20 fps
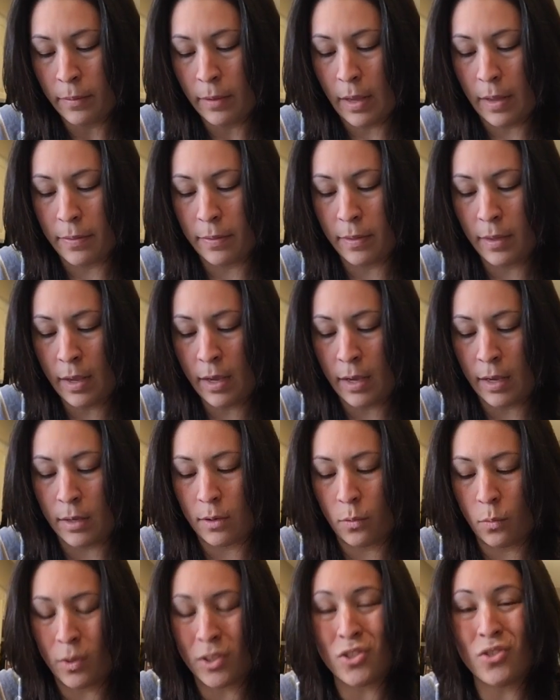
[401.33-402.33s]
And
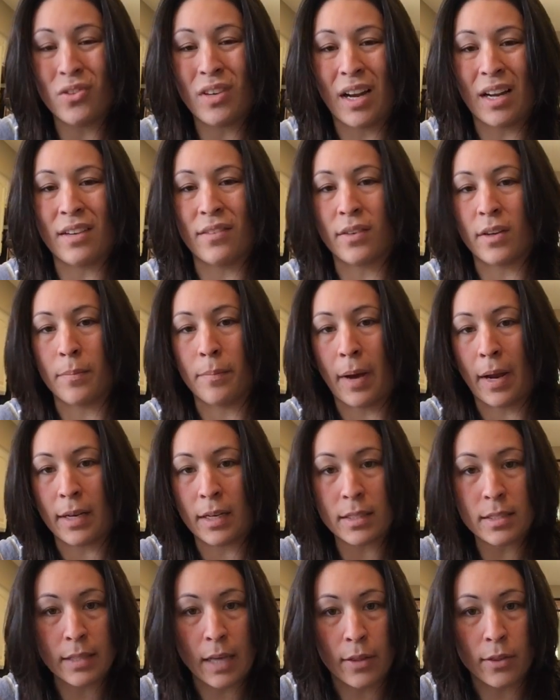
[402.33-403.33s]
then once you kind of combine
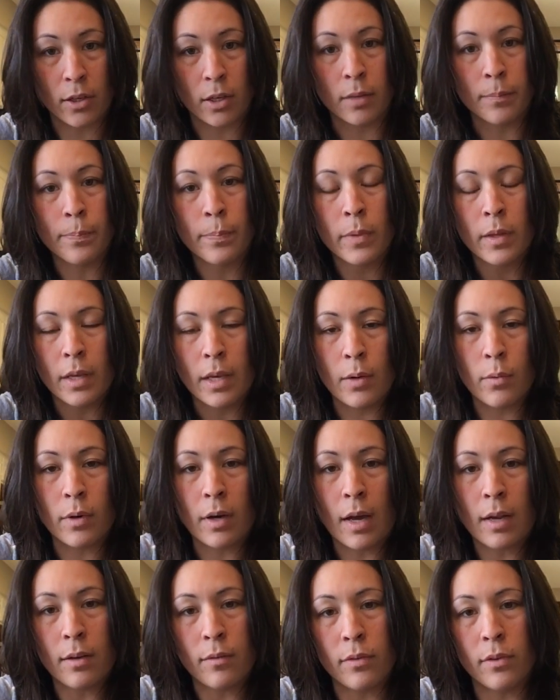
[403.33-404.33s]
it together, it will
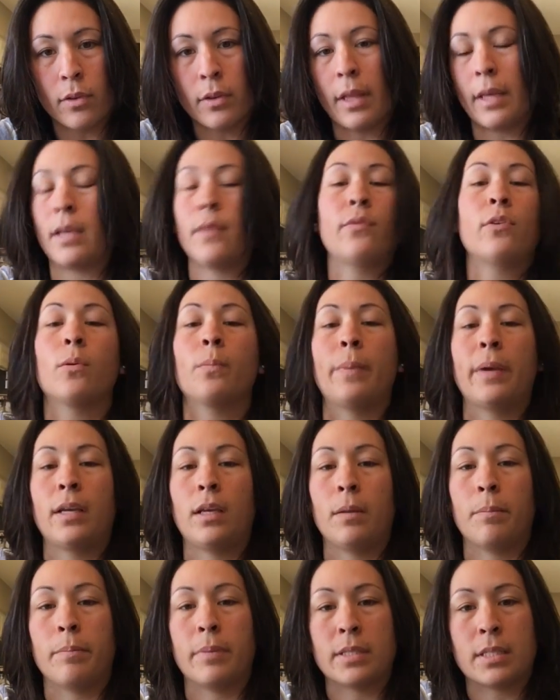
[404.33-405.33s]
kind of look like if you're
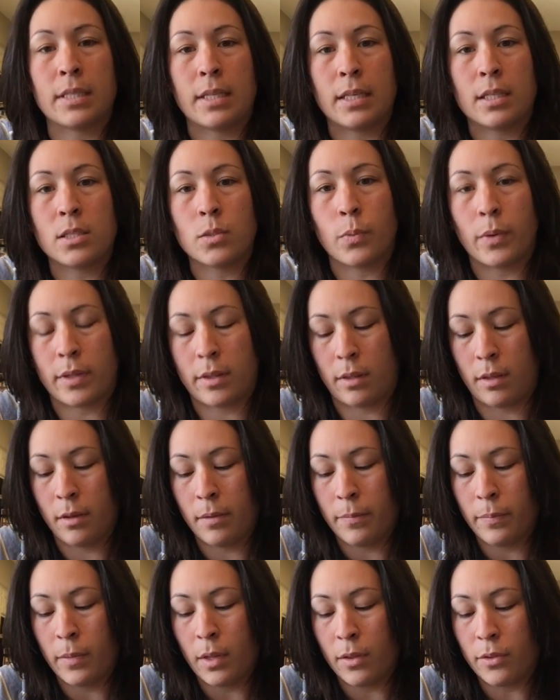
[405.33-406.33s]
baking biscuits with
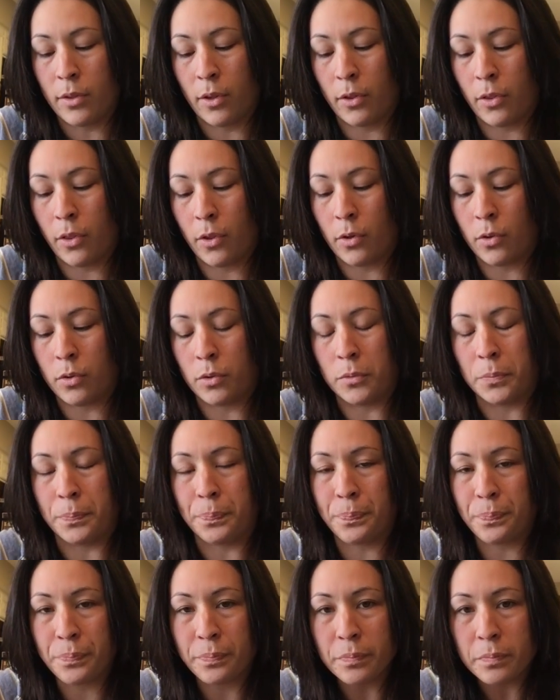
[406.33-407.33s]
the little
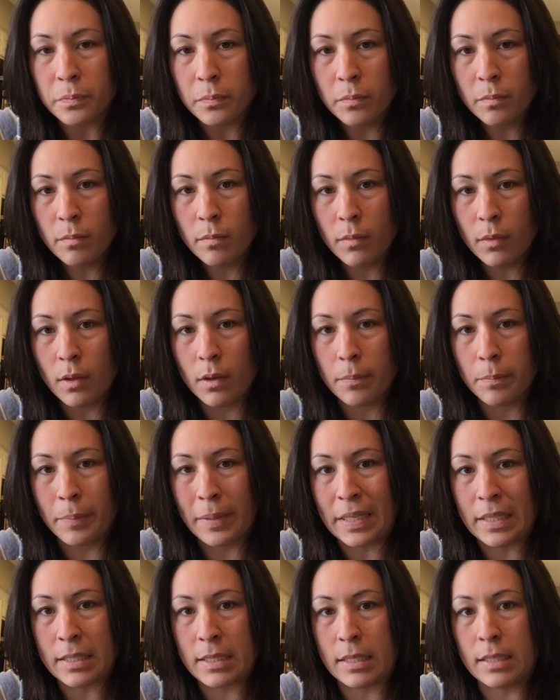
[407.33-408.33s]

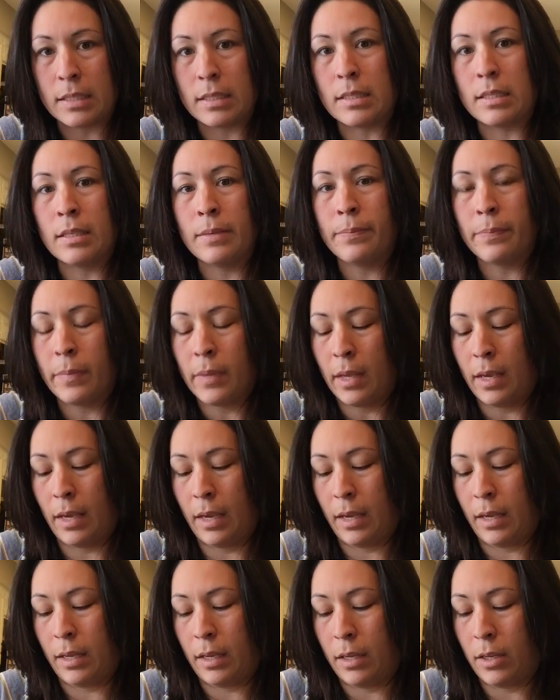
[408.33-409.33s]
pieces
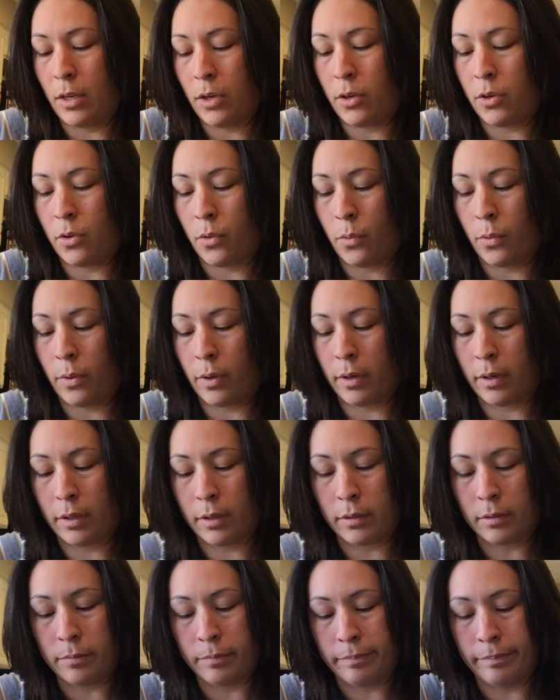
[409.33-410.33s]
in your